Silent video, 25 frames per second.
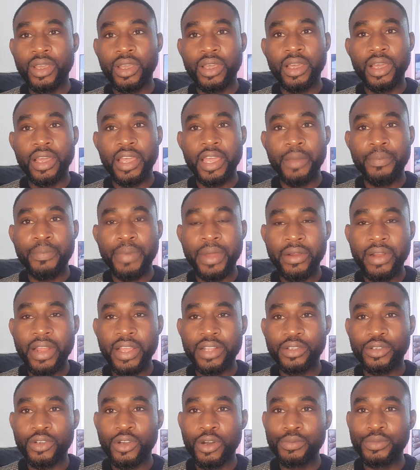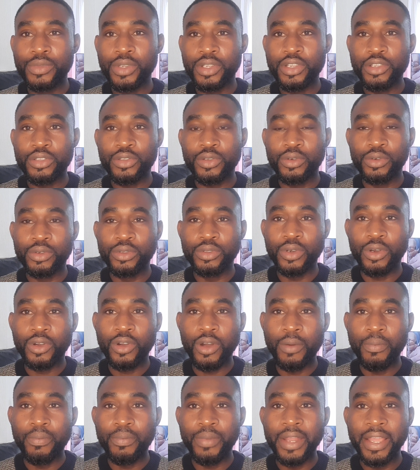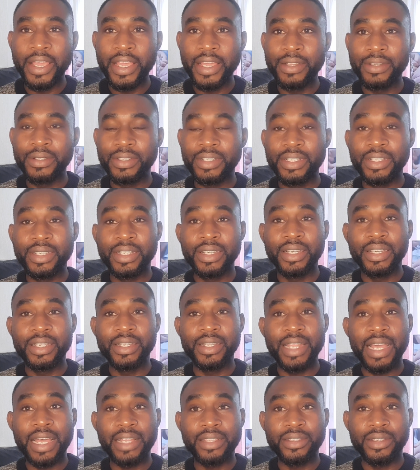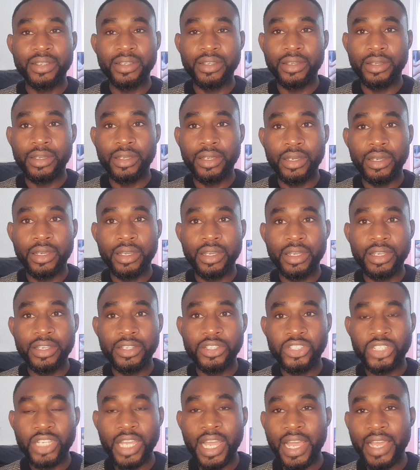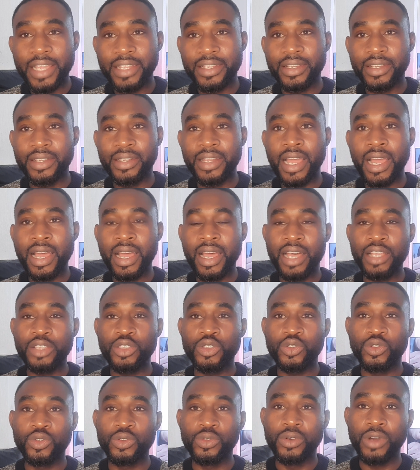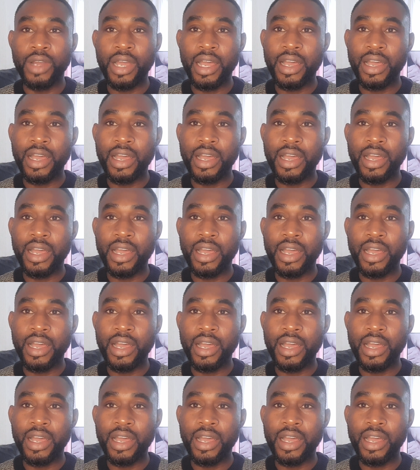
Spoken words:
a parent come to the school to complain that his child now has two